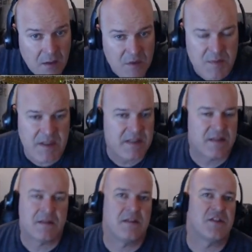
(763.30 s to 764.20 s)
which
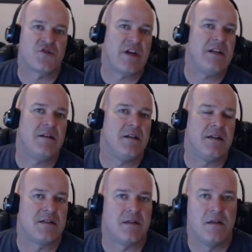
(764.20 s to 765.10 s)
means this train
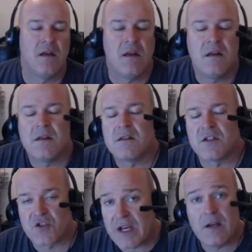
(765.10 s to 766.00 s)
is, the
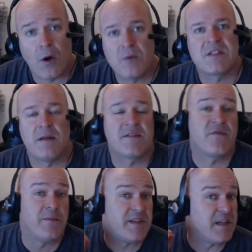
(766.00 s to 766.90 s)
train always comes
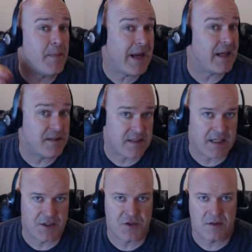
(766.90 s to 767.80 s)
from the demand
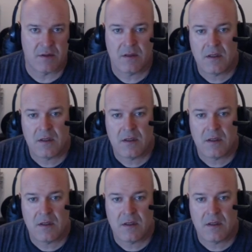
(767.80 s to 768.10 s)
station.